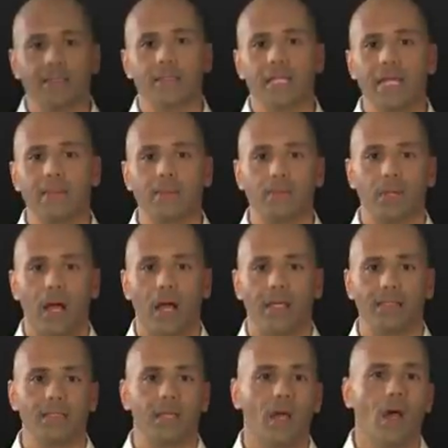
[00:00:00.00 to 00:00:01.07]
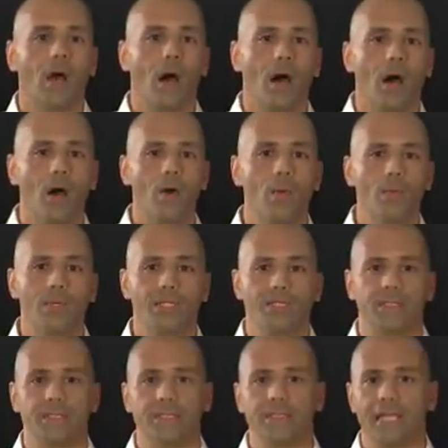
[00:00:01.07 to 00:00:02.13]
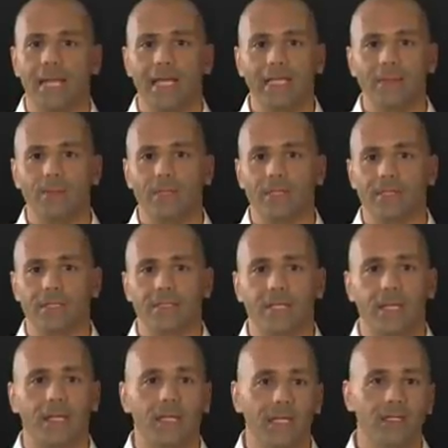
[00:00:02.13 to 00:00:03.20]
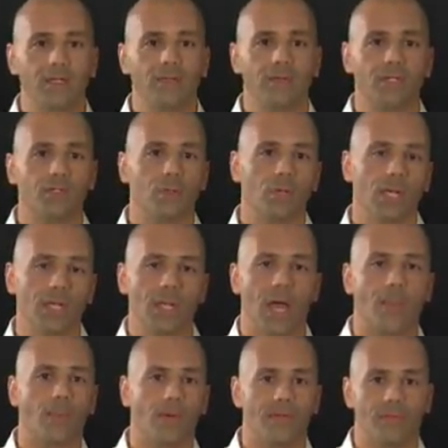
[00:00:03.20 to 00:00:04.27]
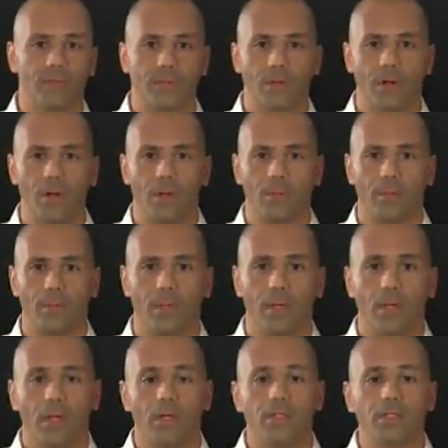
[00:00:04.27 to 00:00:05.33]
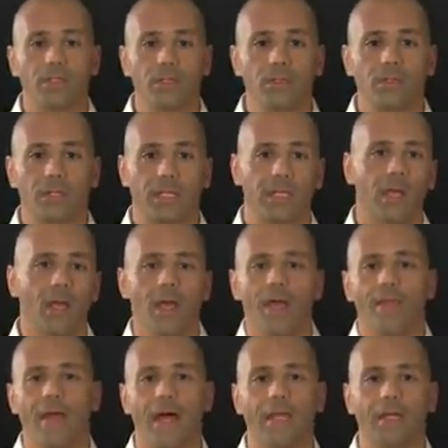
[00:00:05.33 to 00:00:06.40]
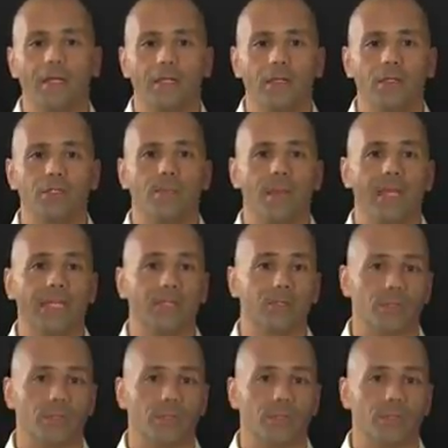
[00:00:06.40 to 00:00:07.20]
as the name implies, a home business is any business that an individual can operate from their home. Certainly, that includes many